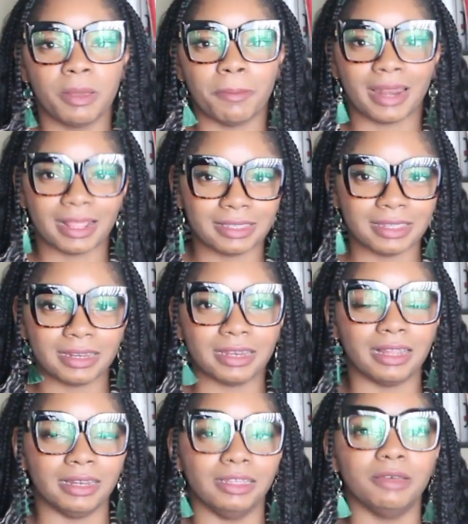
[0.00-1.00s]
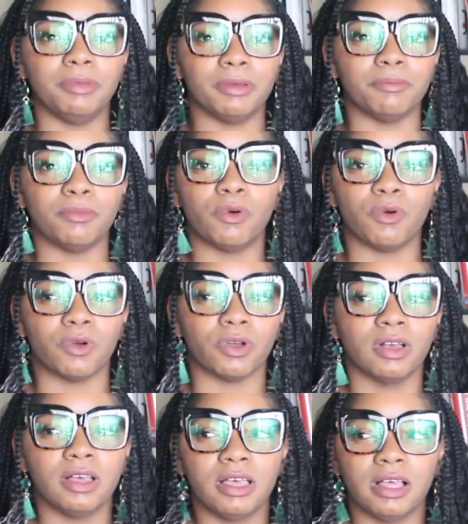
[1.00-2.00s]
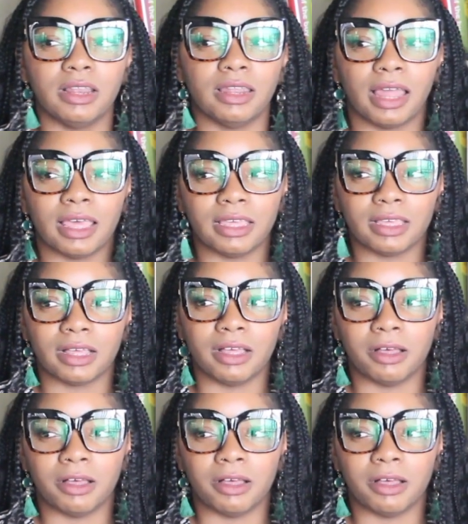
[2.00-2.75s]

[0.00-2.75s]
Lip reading: but I did it a little bit more like